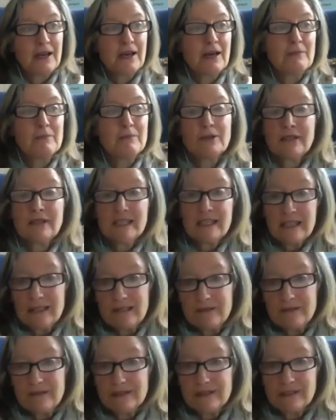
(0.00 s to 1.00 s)

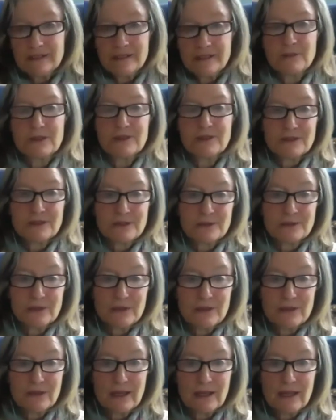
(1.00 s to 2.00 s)
believe in the
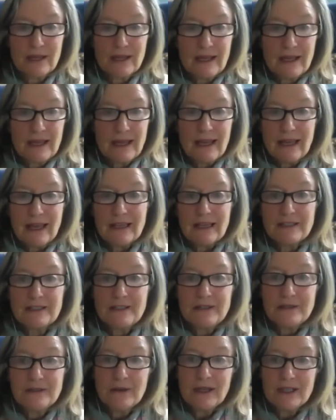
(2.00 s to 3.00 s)
spiritual?
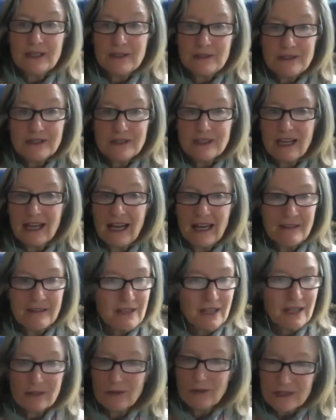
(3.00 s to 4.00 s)
And I used to have
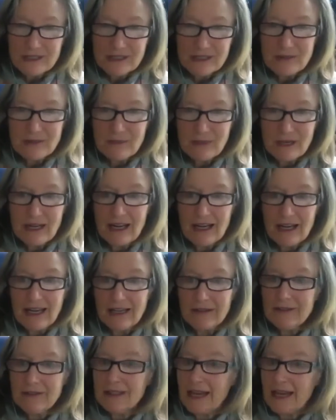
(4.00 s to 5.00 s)
that question, but I
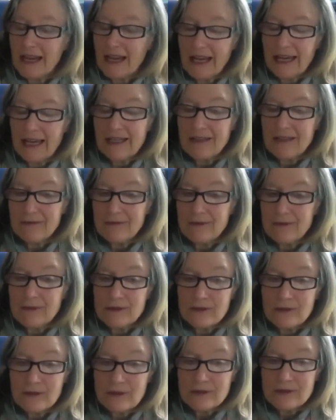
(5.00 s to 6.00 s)
haven't had it for a
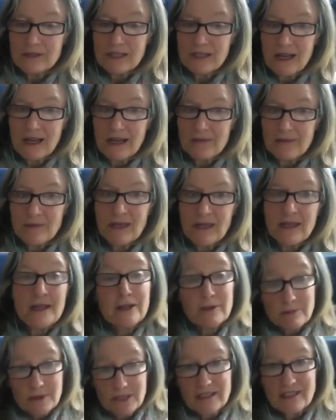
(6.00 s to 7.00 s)
long time,
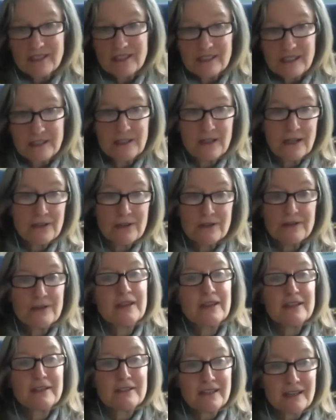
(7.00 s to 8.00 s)
because another
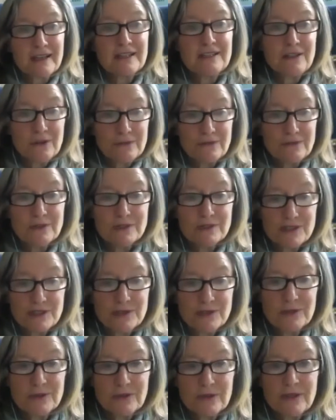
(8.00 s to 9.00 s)
thing that I know for
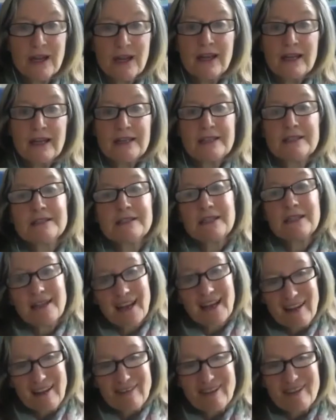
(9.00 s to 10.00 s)
sure is that
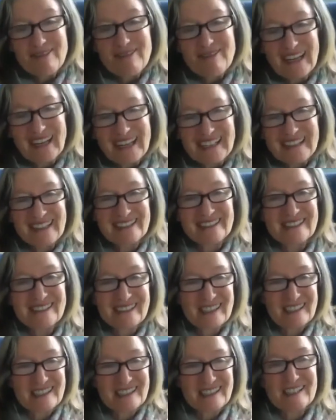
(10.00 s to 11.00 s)
everybody knows
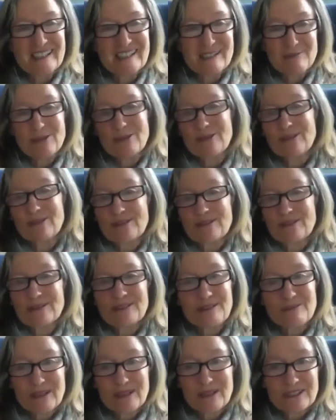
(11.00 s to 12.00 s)
that this spiritual
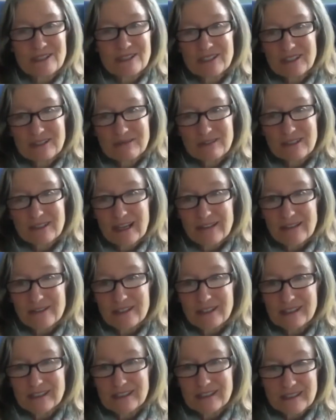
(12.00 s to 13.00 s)
dimension of life
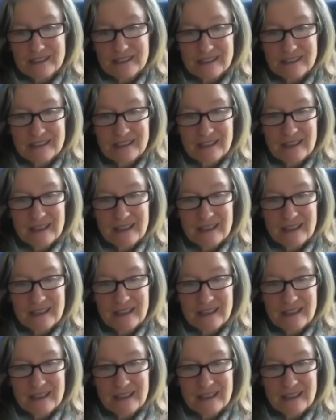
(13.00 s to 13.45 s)
exists.